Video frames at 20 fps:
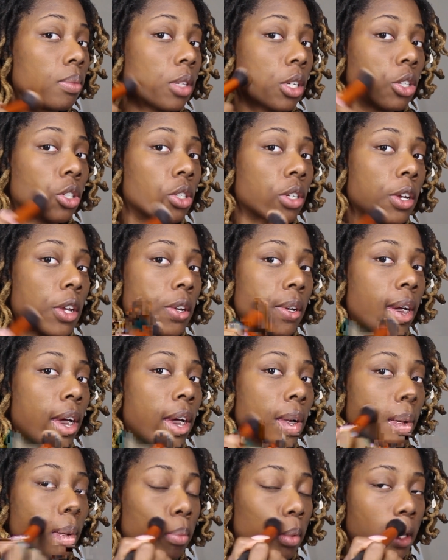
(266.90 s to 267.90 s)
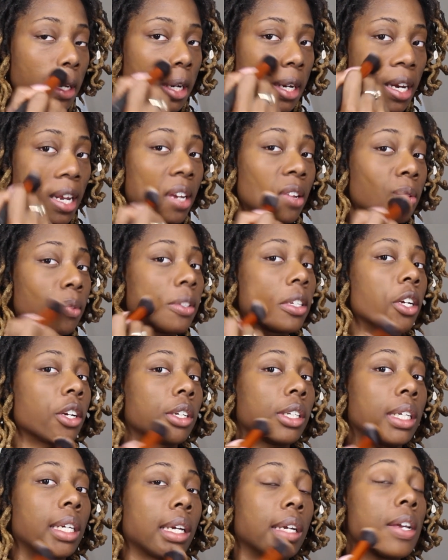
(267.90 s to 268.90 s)
to show you how you would blend it in.
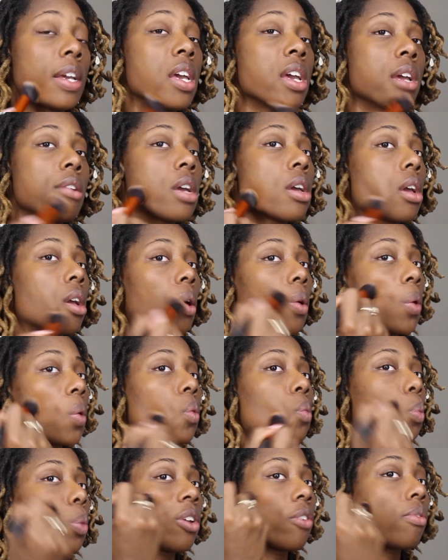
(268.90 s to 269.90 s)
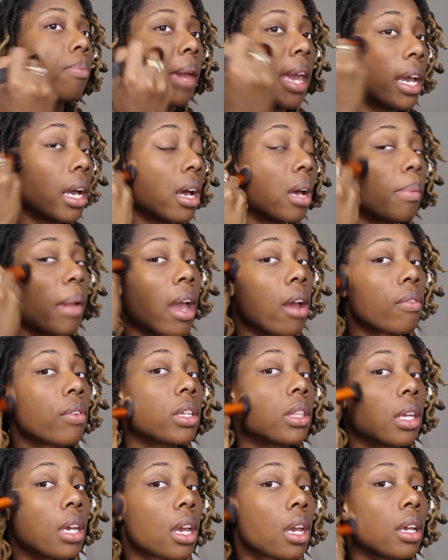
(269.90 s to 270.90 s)
Literally, with makeup,
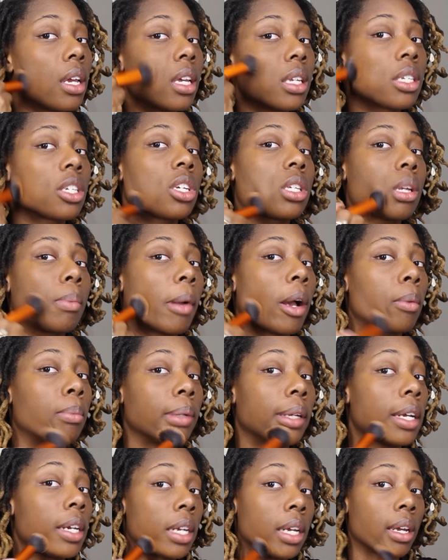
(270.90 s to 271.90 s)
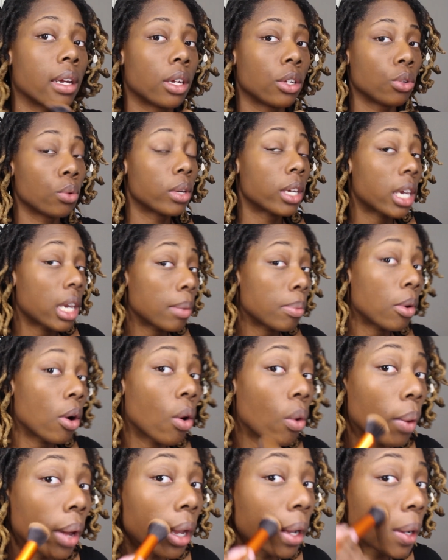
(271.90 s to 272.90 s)
everything is just about blending. You keep
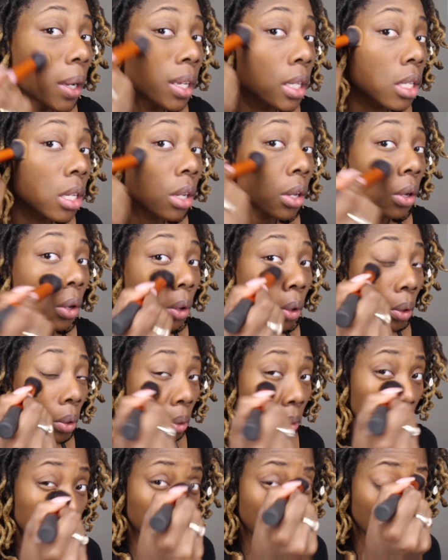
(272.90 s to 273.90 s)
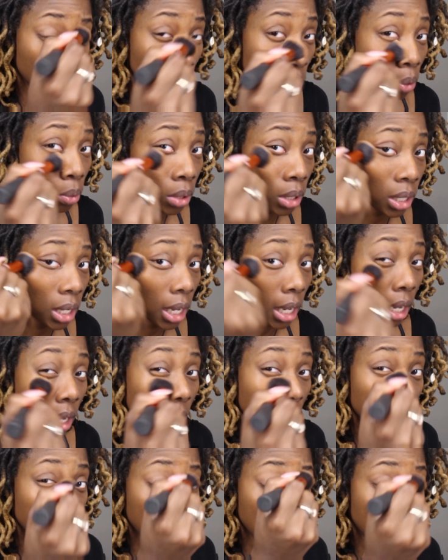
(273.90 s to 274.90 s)
going until you don't
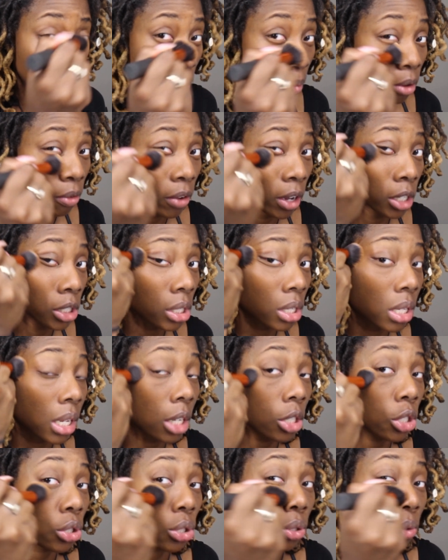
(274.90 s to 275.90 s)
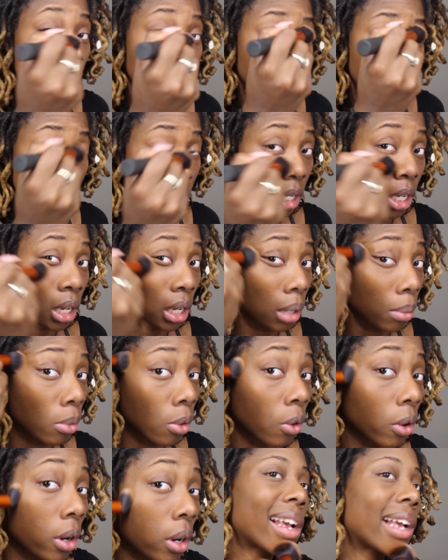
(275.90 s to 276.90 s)
see the imperfections that you want to see
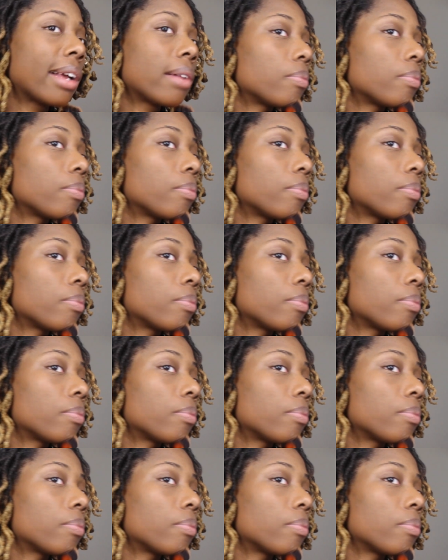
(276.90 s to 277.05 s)
anymore.